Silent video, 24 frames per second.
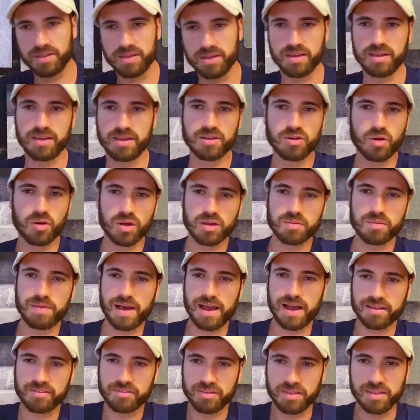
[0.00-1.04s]
going
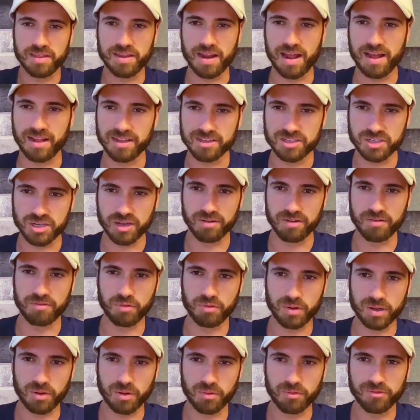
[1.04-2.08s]
back to the analogy of
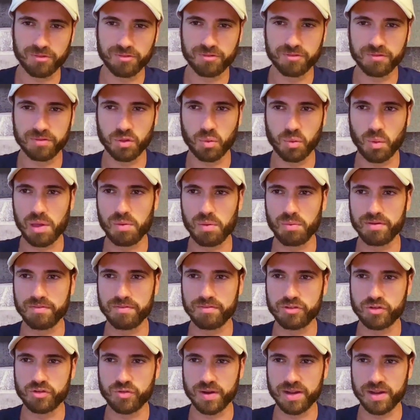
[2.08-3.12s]
the way
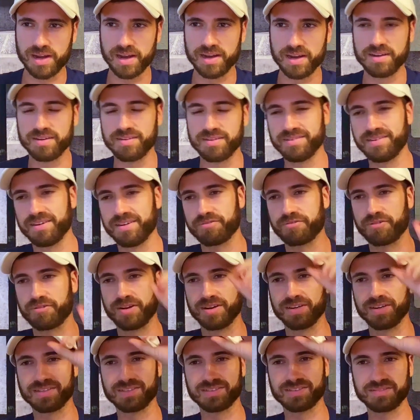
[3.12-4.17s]
we've treated
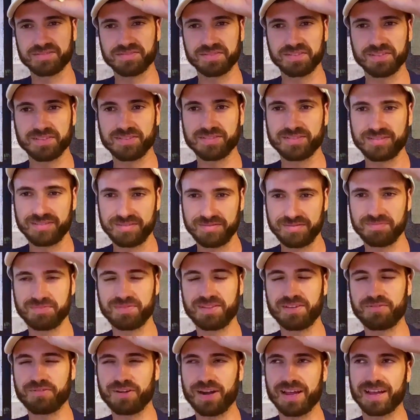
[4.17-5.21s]
different,
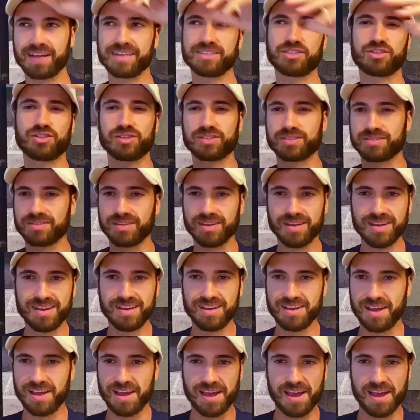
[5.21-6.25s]
I guess, just
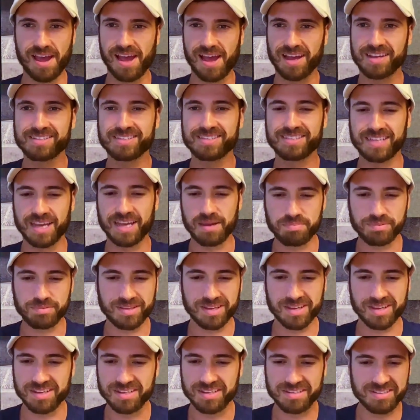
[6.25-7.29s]

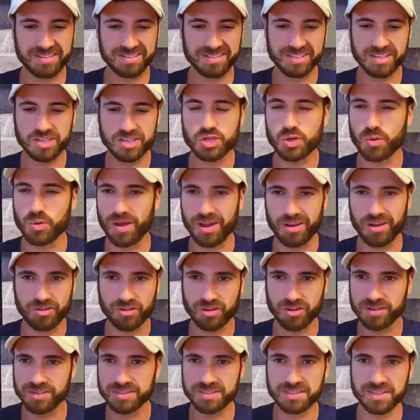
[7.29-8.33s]
accepted
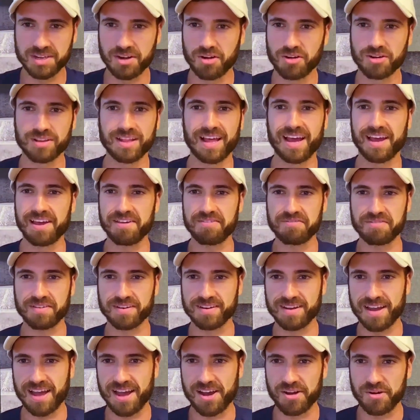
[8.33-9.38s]
situations in our life,
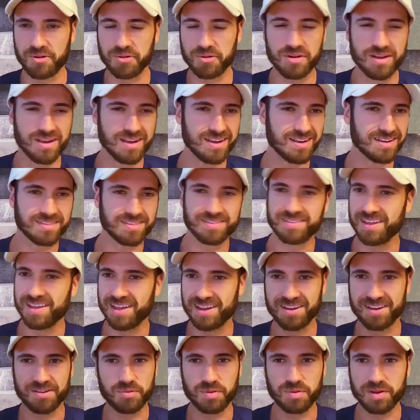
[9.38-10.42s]
and now
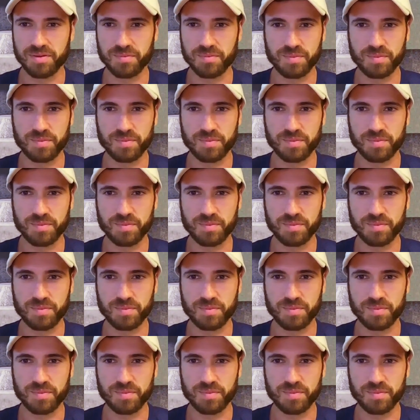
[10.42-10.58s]
we